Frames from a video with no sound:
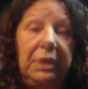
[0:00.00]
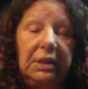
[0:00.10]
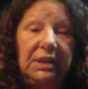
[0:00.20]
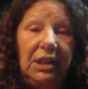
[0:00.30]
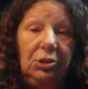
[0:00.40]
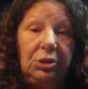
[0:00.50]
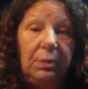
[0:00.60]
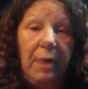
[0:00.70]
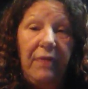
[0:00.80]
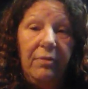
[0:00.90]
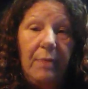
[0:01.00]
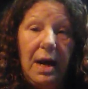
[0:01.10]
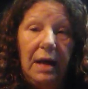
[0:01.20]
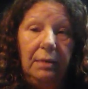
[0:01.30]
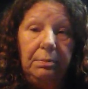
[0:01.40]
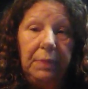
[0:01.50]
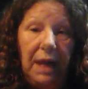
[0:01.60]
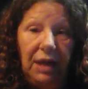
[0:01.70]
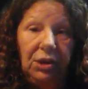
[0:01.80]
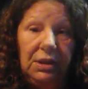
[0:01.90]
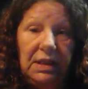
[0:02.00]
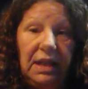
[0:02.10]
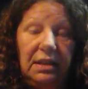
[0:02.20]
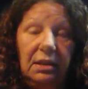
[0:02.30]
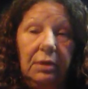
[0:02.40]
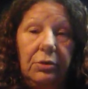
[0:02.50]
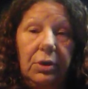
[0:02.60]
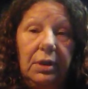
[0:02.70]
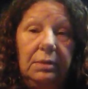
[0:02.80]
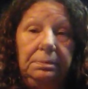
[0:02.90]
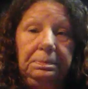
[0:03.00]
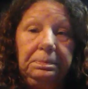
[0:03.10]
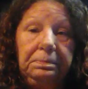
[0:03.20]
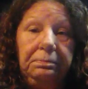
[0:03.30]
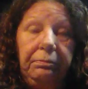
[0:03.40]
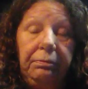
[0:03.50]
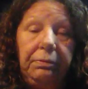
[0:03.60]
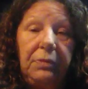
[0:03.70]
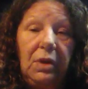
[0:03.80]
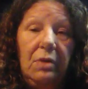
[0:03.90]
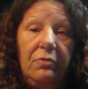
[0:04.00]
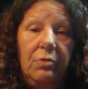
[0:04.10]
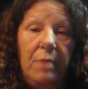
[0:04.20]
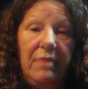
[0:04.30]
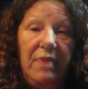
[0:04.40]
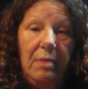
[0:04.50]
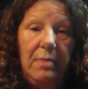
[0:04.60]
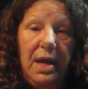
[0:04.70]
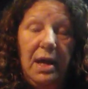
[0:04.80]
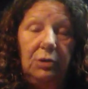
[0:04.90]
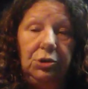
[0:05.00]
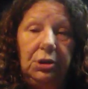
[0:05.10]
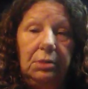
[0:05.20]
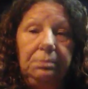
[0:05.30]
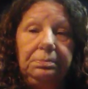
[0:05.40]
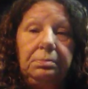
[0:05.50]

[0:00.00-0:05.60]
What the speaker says: because they used to pay for mine, but I couldn't take the Lyrica for my fibromyalgia.